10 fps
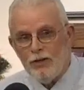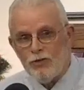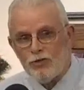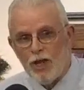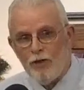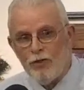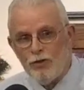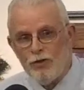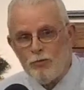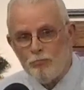
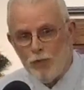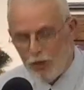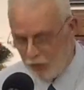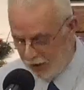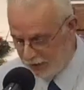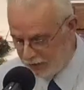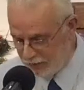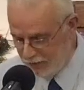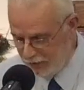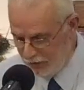seven
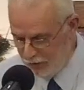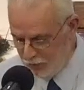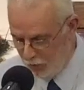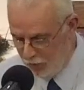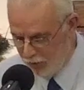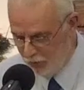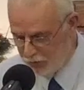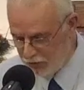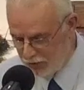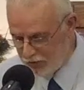million two hundred
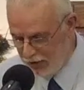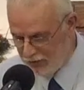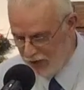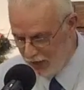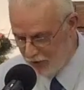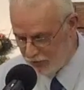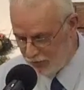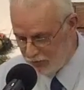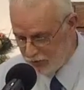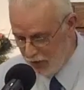sixteen
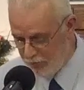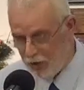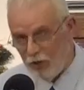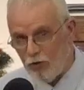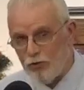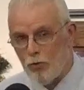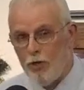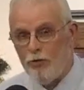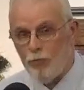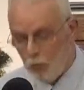thousand seven hundred
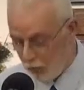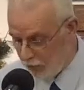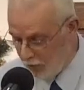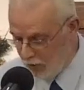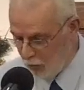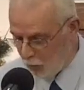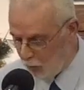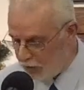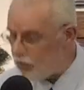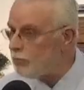twenty-fourth
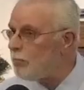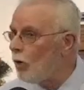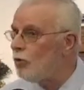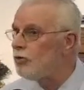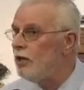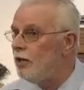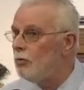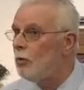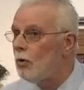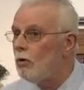richest person in
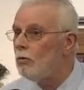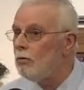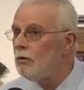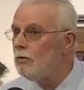the world.